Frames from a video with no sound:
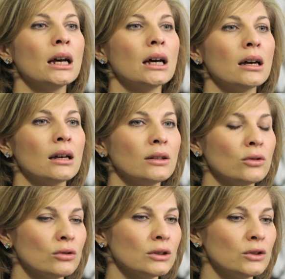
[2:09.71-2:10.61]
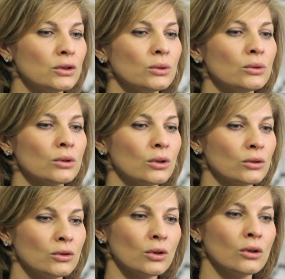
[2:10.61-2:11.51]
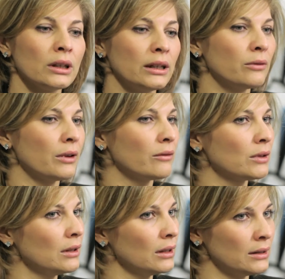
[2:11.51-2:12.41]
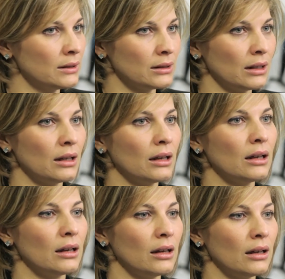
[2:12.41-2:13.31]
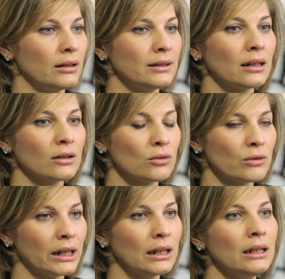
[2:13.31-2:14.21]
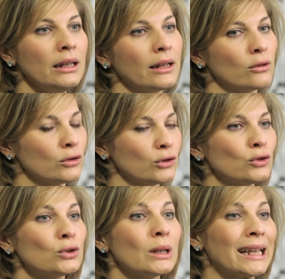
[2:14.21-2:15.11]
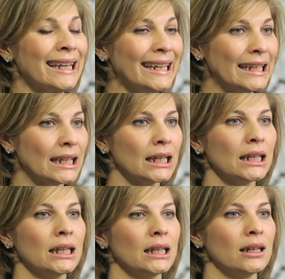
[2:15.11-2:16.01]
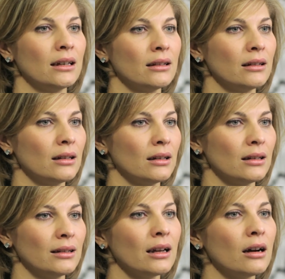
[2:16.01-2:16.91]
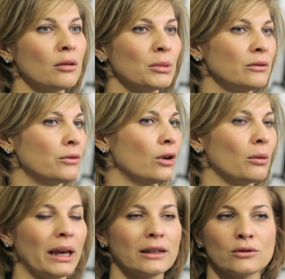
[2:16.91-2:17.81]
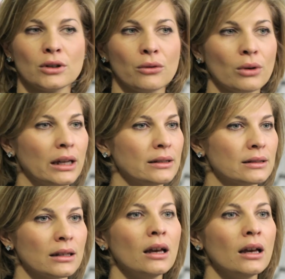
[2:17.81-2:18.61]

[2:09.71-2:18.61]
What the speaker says: in order to control if everything is done correctly, and also to clean the garment from extra threads